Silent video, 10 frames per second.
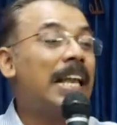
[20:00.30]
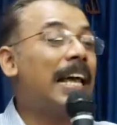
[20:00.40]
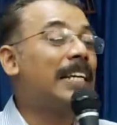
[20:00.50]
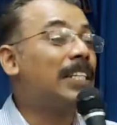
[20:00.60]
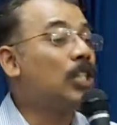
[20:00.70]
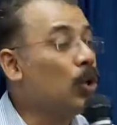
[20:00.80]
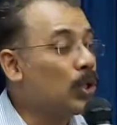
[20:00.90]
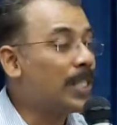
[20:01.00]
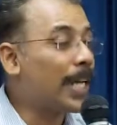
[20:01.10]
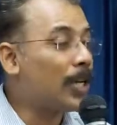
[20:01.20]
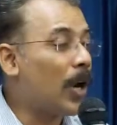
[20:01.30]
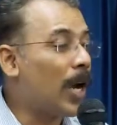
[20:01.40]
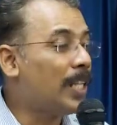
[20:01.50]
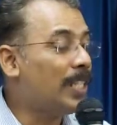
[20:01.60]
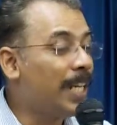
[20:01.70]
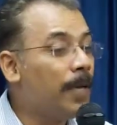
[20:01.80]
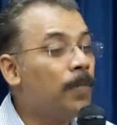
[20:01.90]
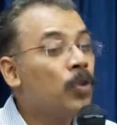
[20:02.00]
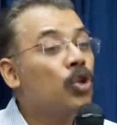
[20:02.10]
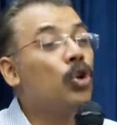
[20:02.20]
Let us use
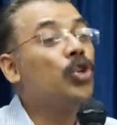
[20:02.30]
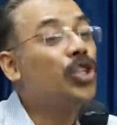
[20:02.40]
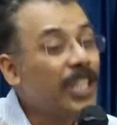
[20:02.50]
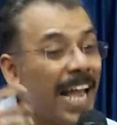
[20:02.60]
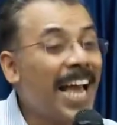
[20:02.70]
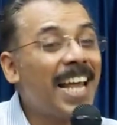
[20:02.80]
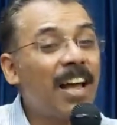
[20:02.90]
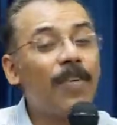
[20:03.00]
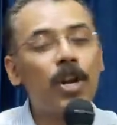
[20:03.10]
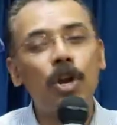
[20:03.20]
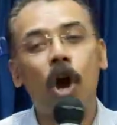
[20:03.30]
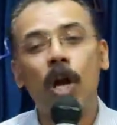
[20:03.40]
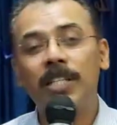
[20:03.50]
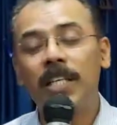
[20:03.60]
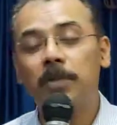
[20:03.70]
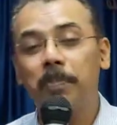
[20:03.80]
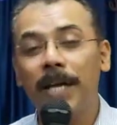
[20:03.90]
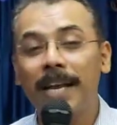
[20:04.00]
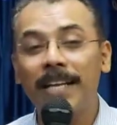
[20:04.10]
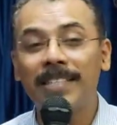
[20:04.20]
technology to share our knowledge,
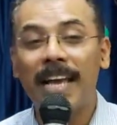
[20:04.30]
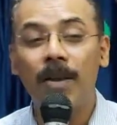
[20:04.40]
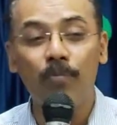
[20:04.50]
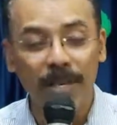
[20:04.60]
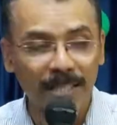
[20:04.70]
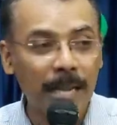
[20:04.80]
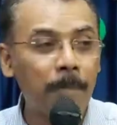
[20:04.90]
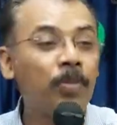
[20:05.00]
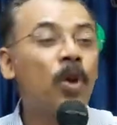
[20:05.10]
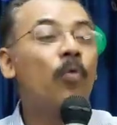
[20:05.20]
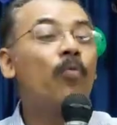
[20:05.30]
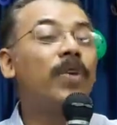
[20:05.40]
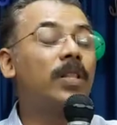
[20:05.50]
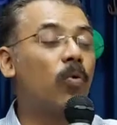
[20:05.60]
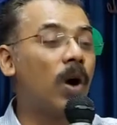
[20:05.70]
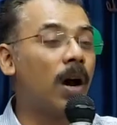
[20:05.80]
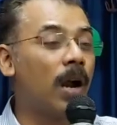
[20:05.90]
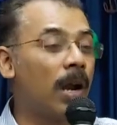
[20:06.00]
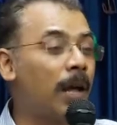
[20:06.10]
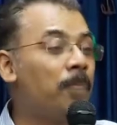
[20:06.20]
experience and wisdom with the
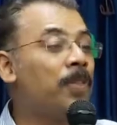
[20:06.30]
world.